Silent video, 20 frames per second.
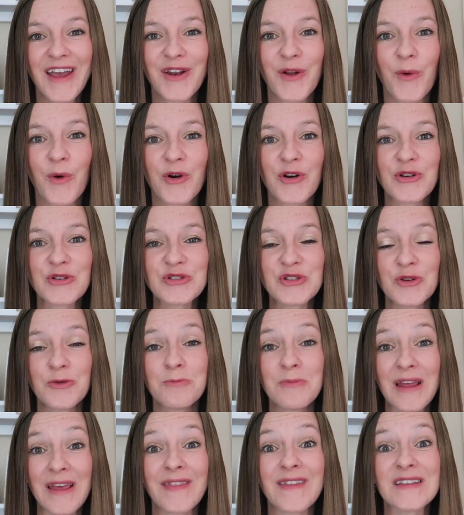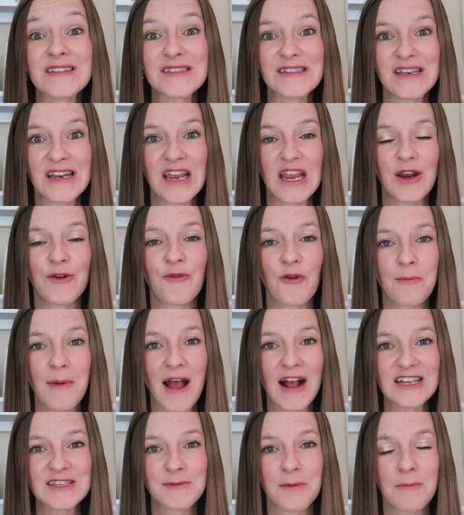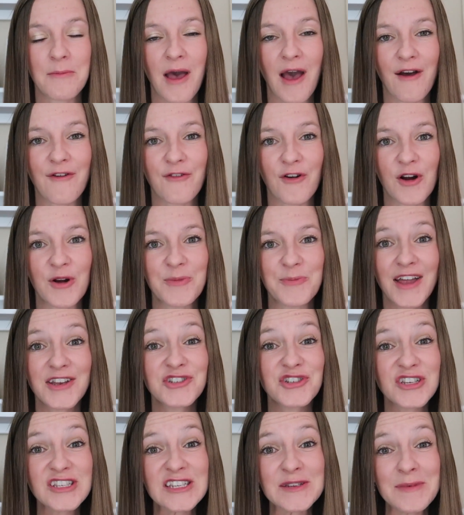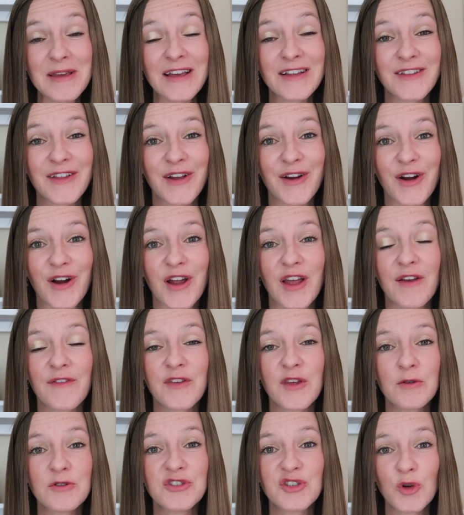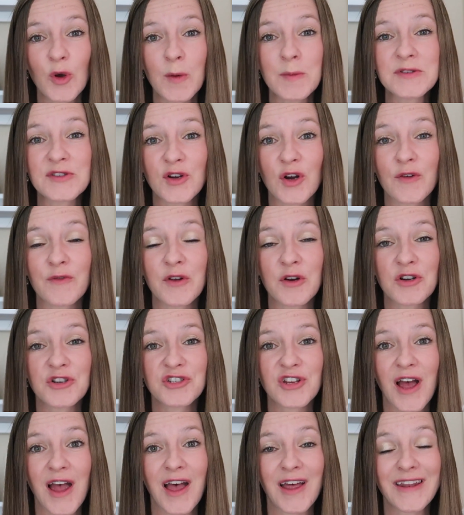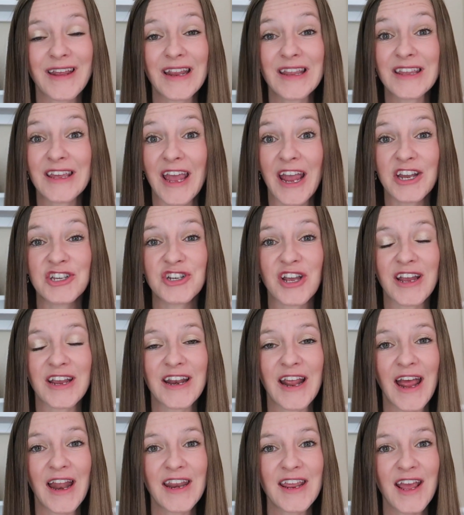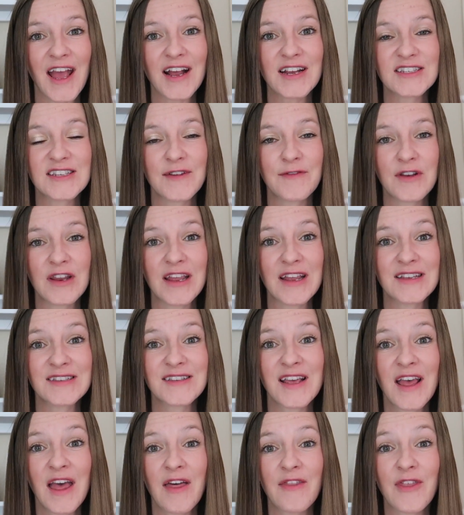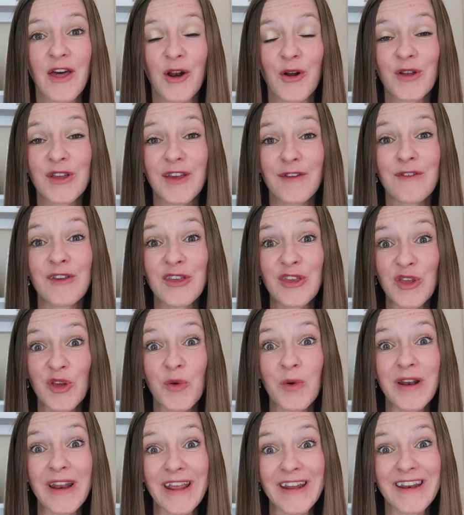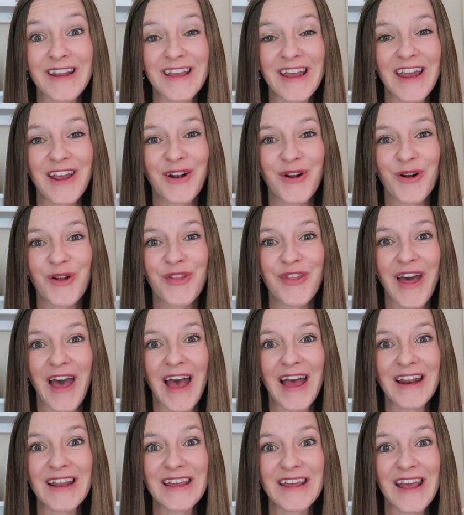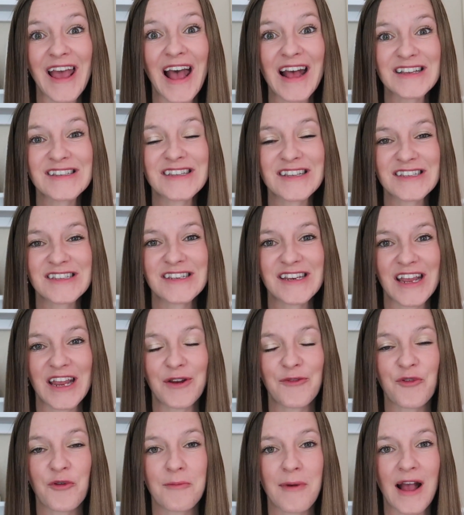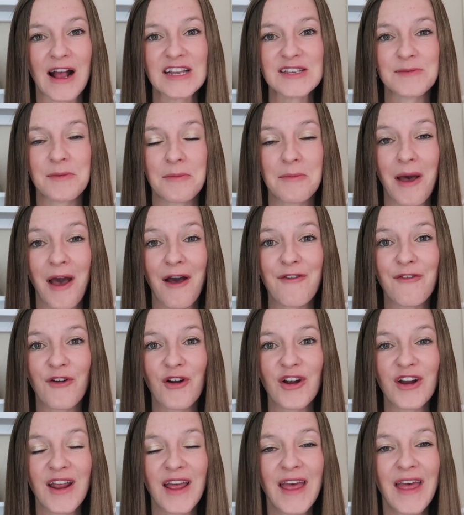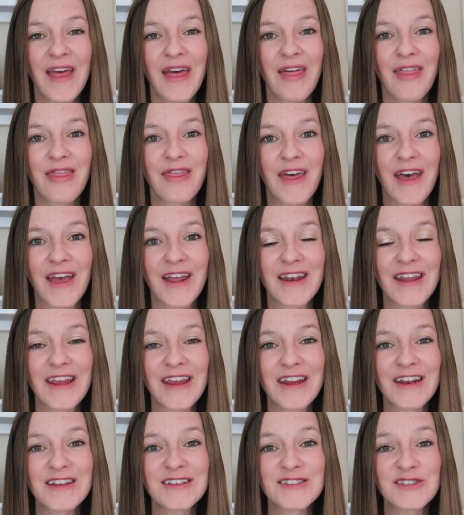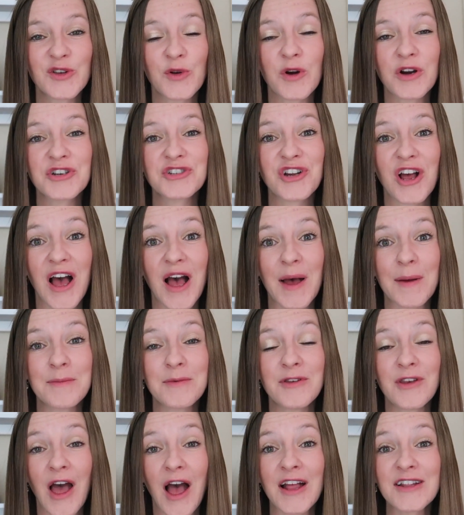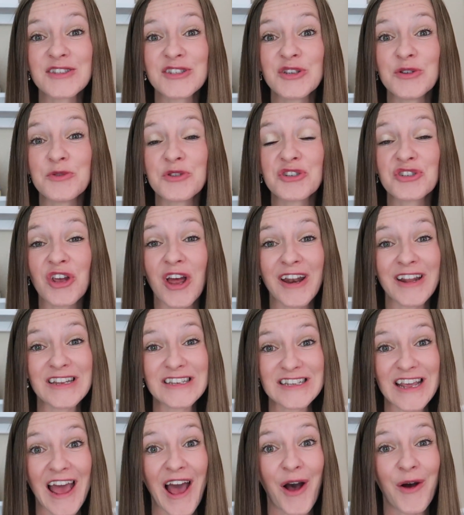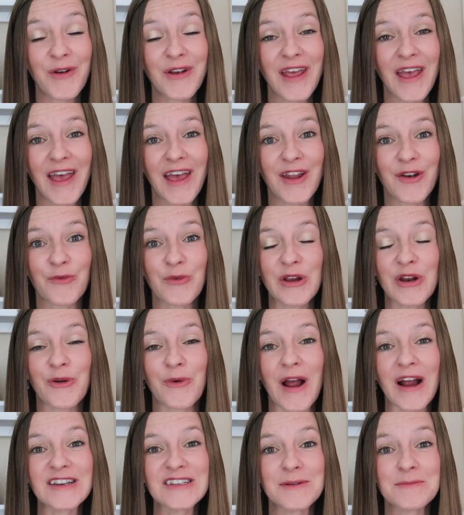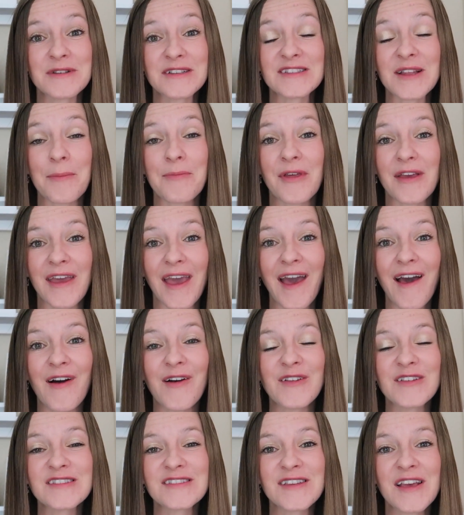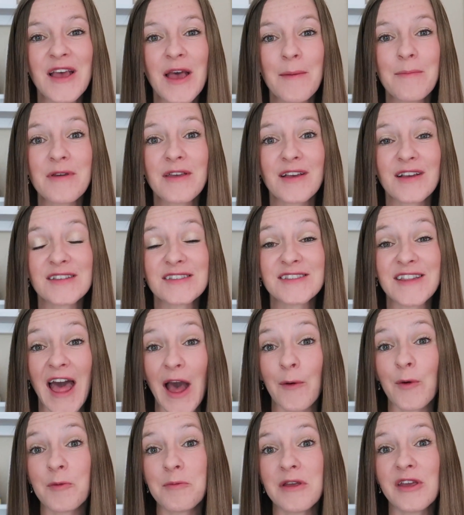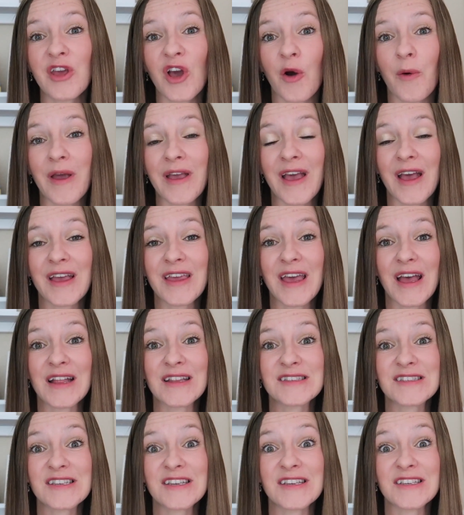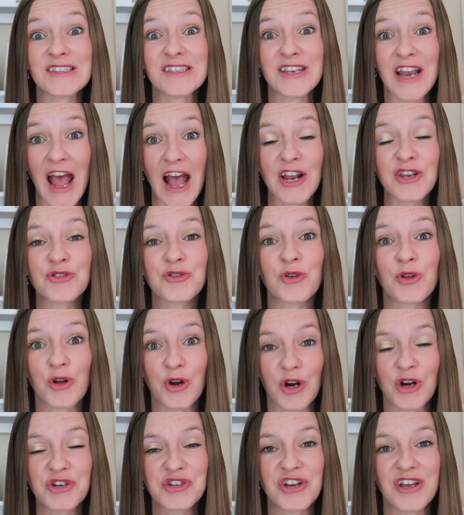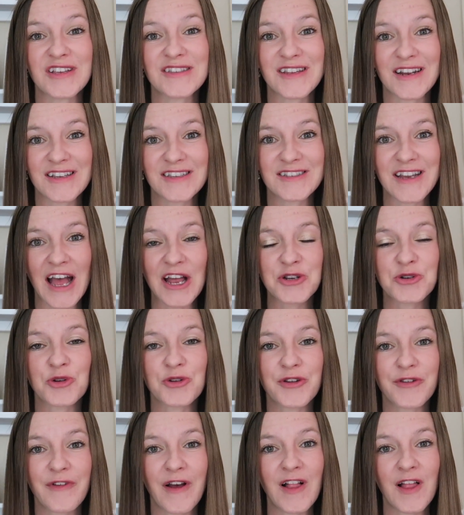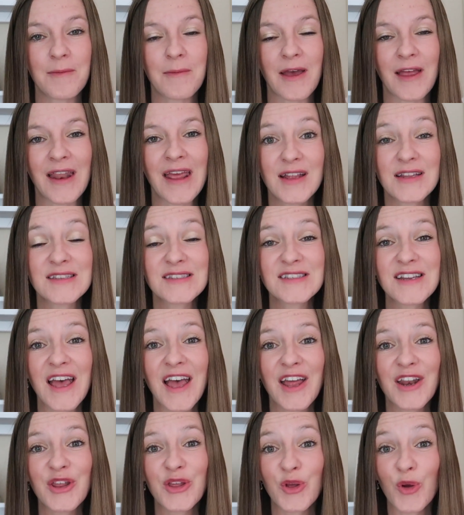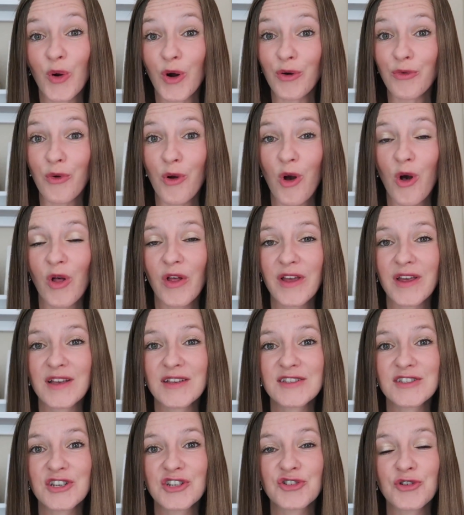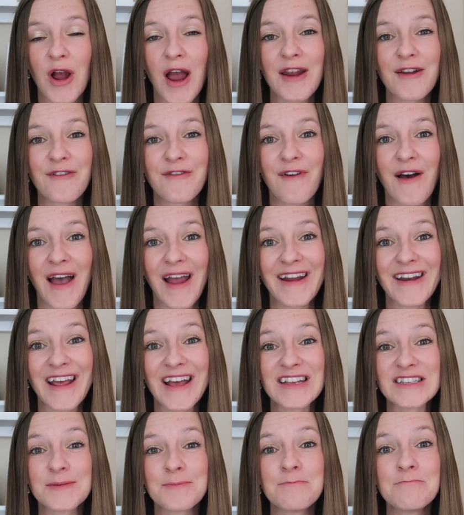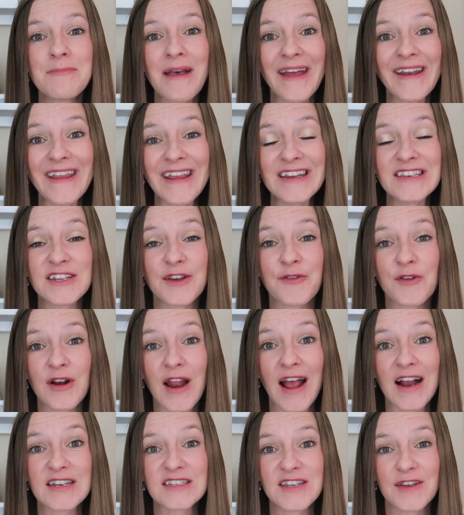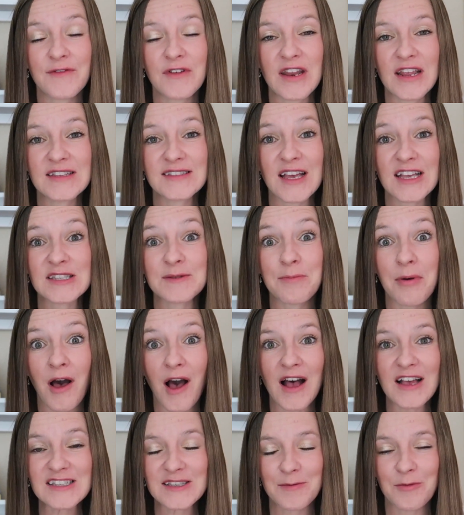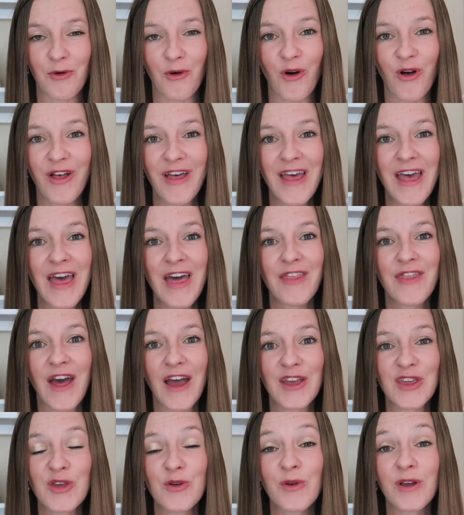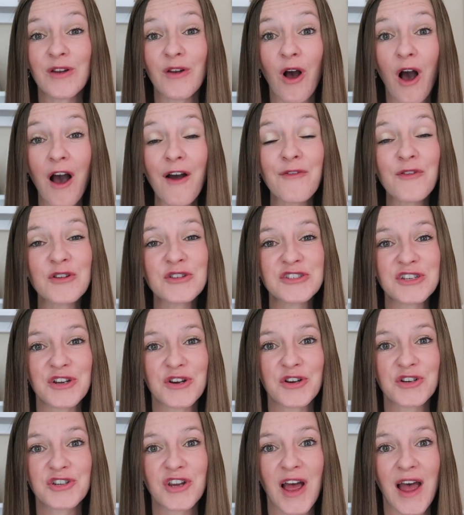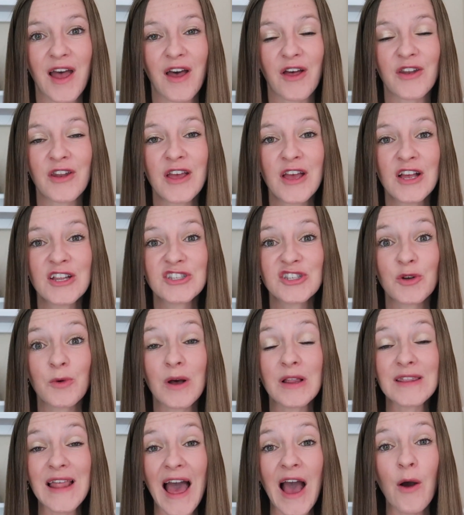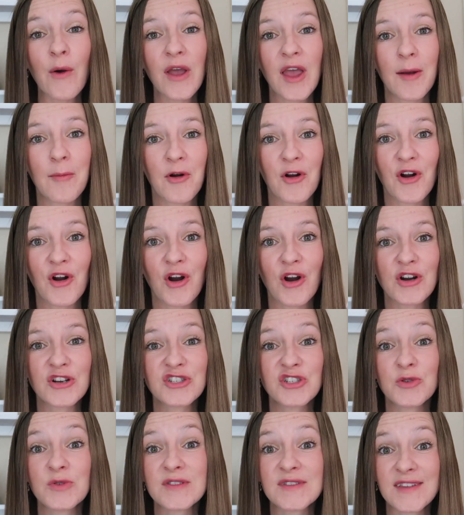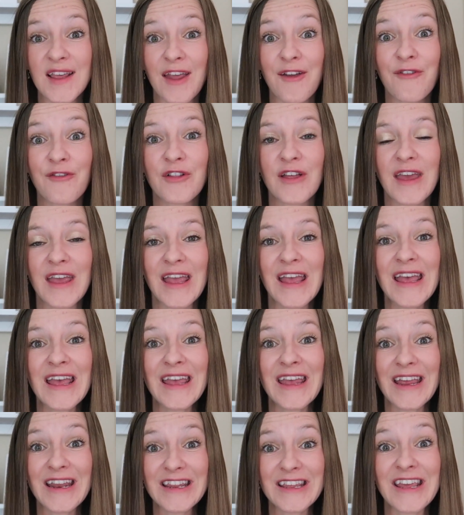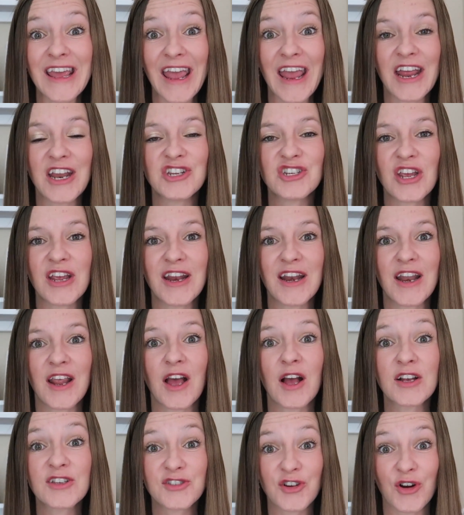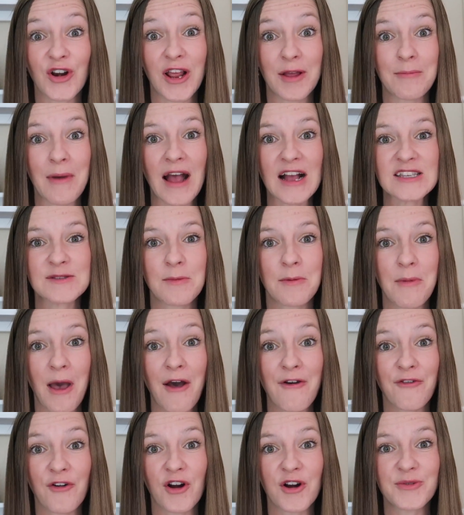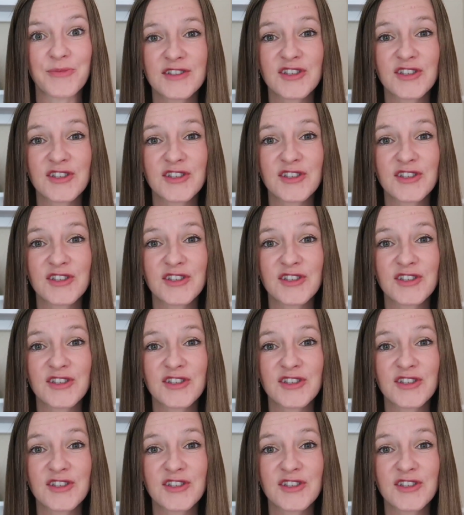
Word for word: in order to meet this need for maximum effort. And just to be clear, if you do observe your child engaging in any activities that are giving you an indicator that he has this need for maximum effort, then it is your job not to shut it down and redirect him to something else because that would be going going against his natural urges and his natural development. Instead, your role is to try to find as many different activities as possible that you can offer to your child to allow him or her to safely engage in exerting maximum effort.